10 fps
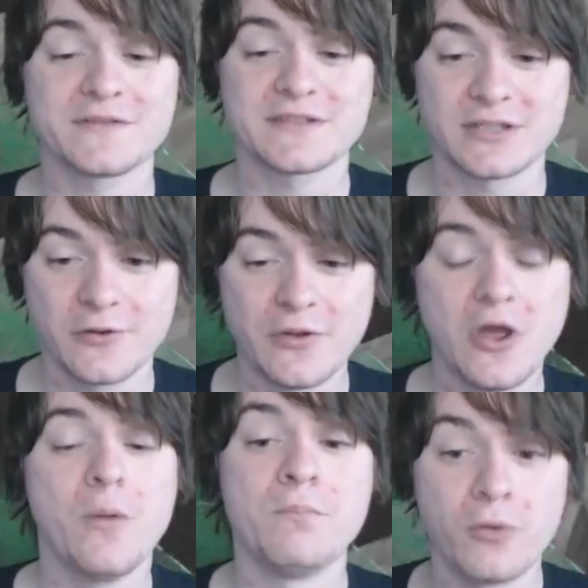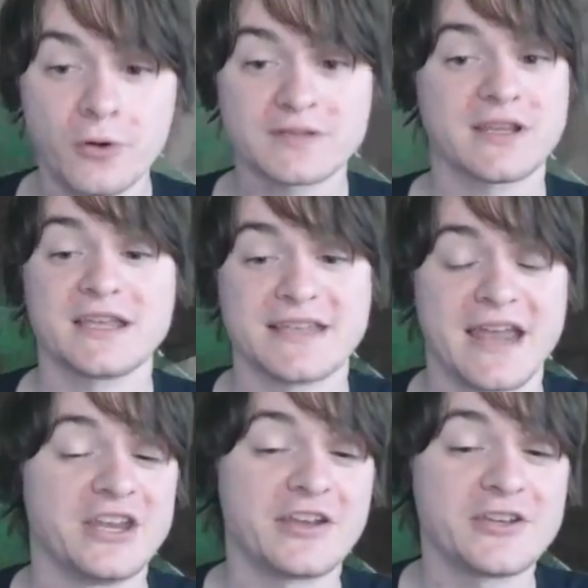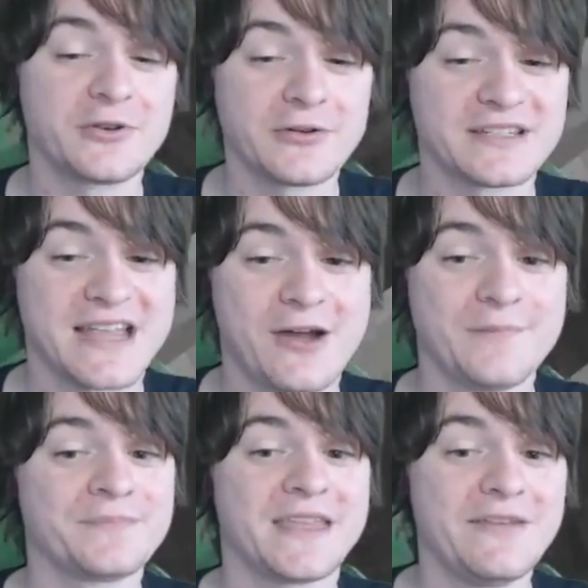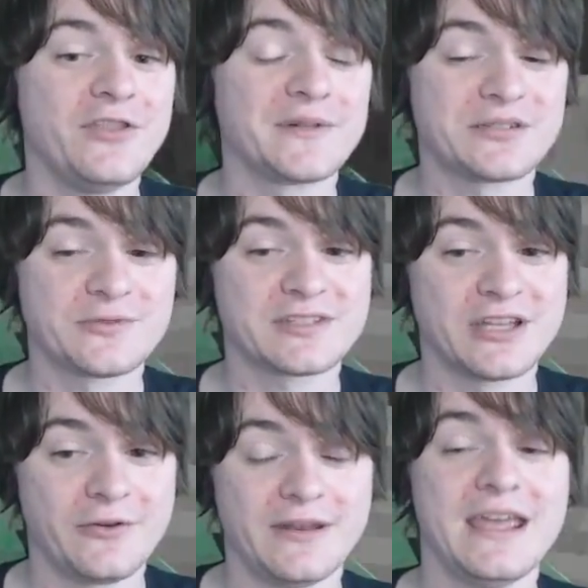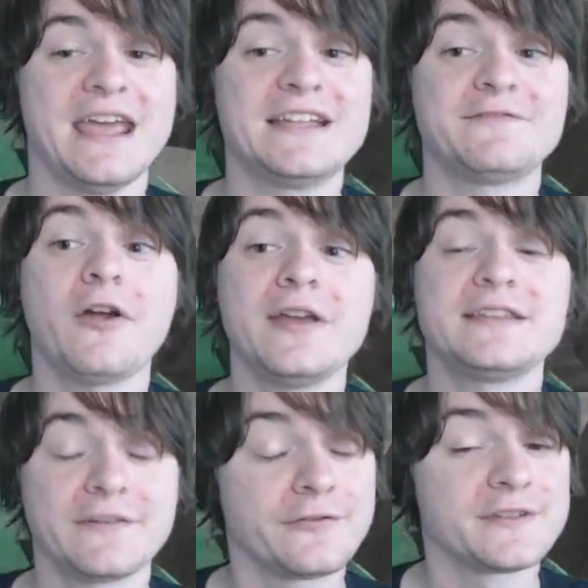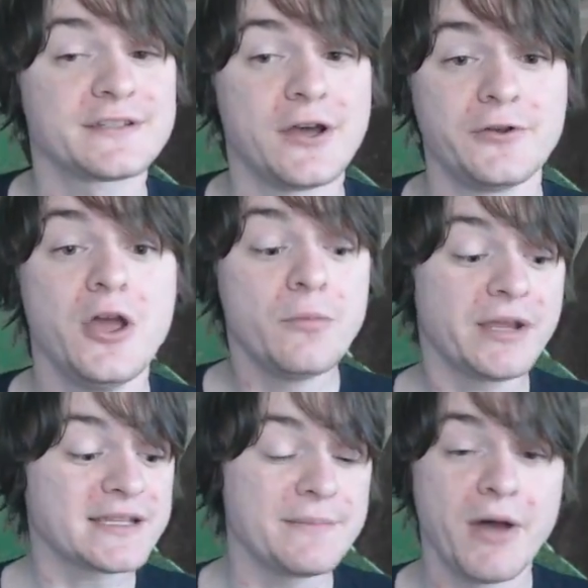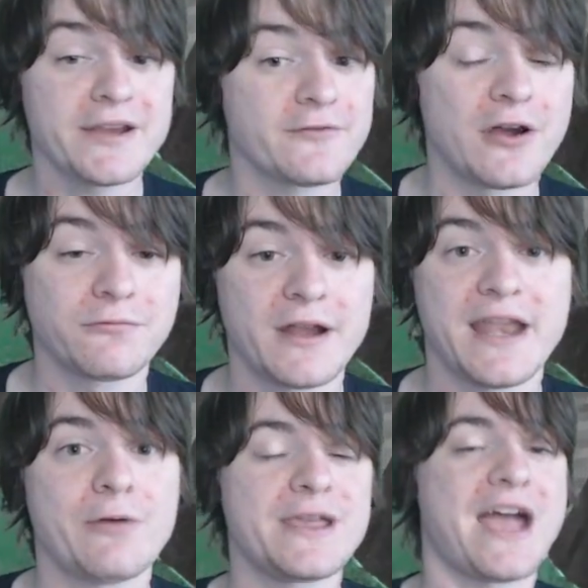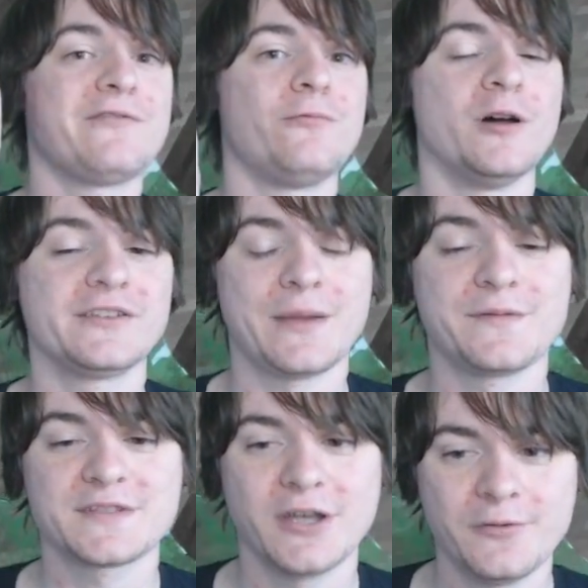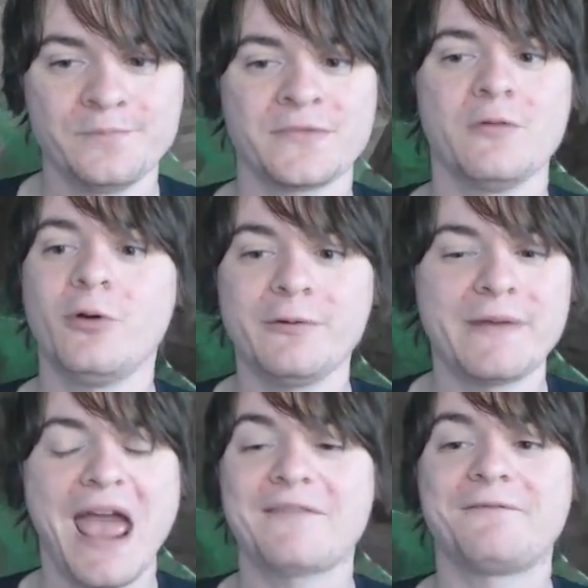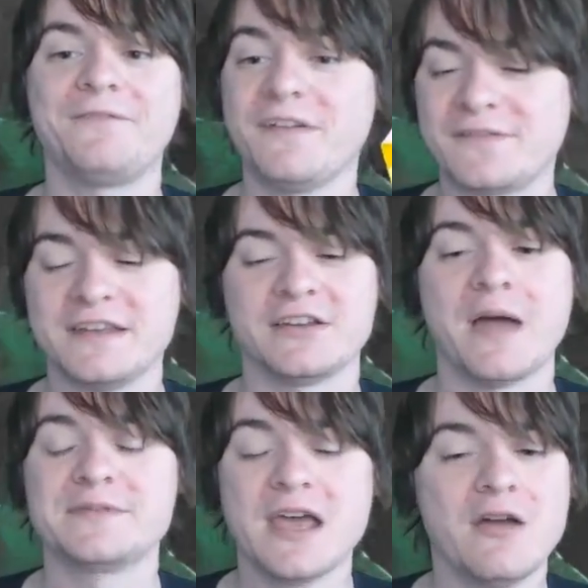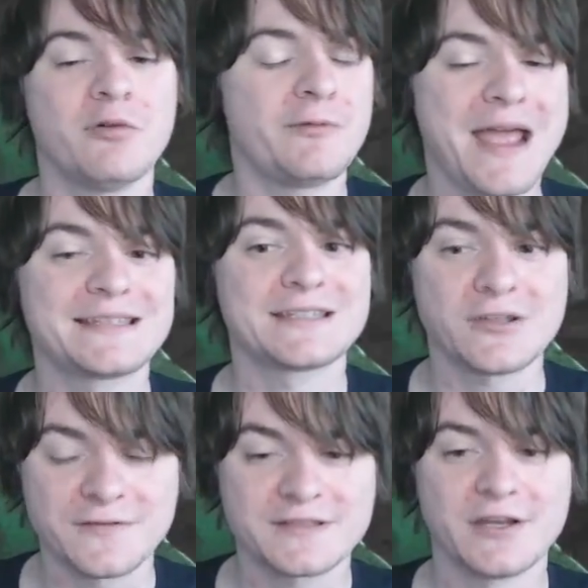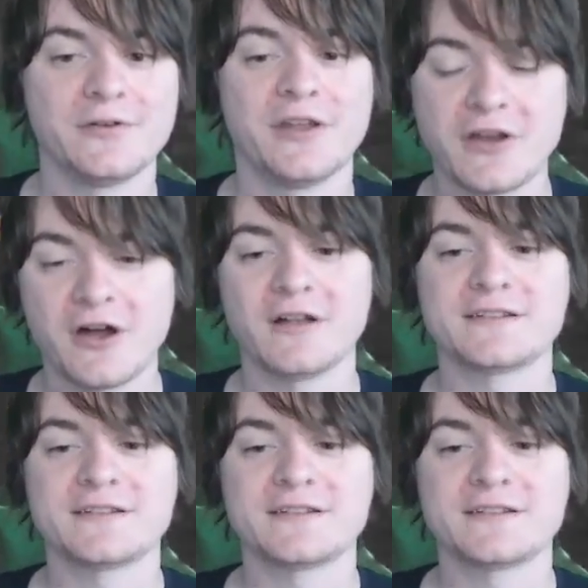of stone, because again, you'll notice how even though it's all stone, it's very different stone, because in Minecraft right now we have one type of stone. What if we had 50 types? What if we had soft stone and hard